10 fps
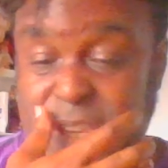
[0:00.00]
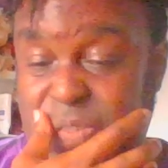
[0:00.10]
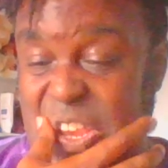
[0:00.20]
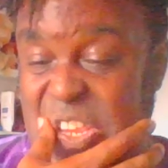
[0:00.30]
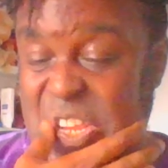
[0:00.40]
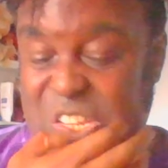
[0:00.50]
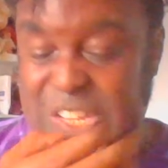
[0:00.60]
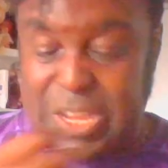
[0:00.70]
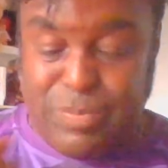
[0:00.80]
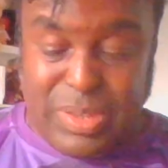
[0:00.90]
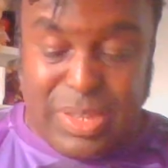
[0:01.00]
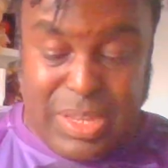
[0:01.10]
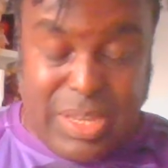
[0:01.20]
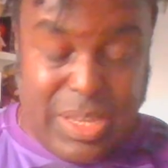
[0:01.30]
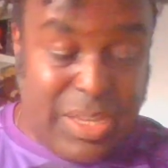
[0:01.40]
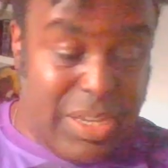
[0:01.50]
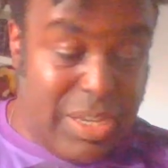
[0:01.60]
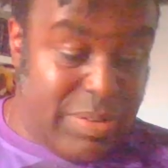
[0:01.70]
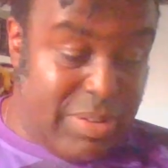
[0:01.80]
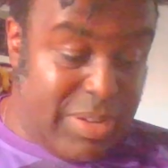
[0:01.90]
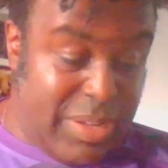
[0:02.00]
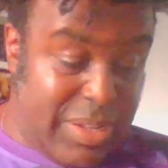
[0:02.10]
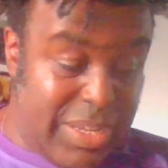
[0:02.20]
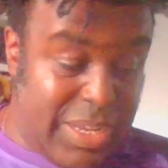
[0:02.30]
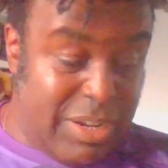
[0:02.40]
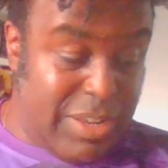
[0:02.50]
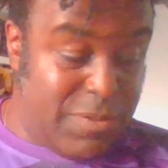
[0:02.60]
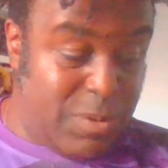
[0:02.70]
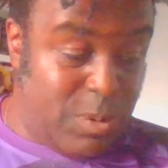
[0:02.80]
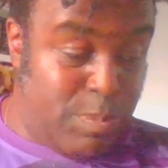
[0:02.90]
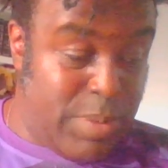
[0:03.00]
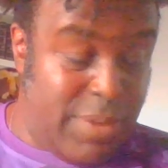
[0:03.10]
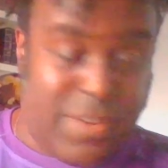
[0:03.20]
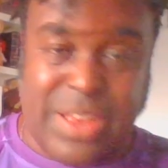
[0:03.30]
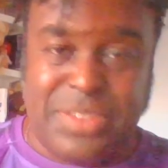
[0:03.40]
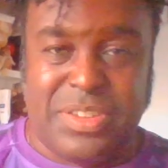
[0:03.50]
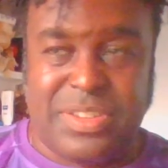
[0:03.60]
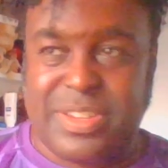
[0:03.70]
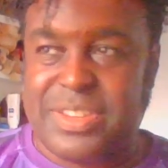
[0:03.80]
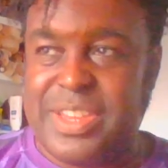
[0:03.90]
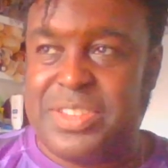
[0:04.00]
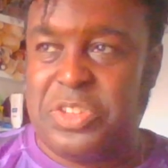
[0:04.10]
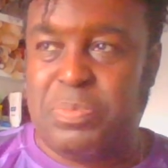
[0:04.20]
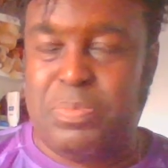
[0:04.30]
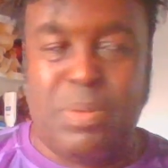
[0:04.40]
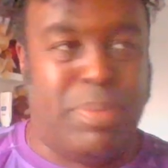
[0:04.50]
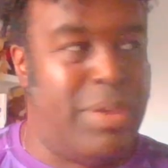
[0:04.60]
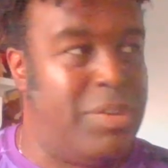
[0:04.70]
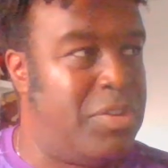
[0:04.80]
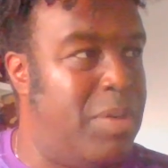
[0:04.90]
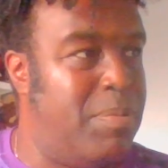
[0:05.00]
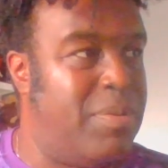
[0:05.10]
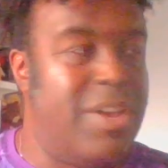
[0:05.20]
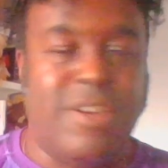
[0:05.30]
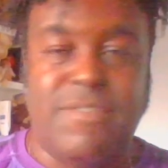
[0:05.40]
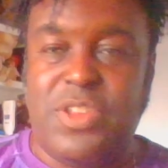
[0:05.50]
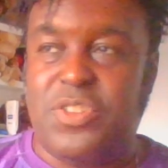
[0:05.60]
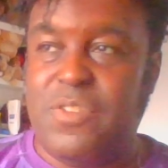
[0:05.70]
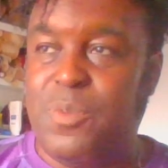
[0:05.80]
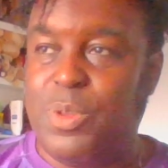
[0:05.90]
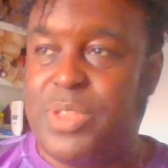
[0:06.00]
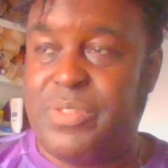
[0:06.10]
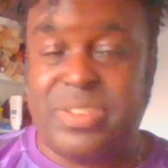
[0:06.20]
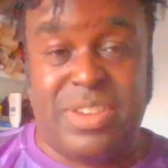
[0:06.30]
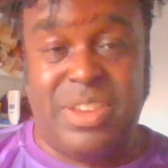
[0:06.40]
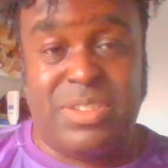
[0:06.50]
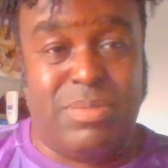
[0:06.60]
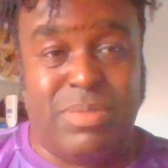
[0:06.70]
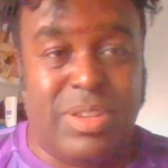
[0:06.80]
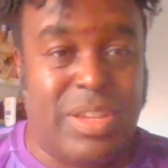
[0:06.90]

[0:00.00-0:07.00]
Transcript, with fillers: it means that oh, I know that for many fans, success is finishing fourth every season,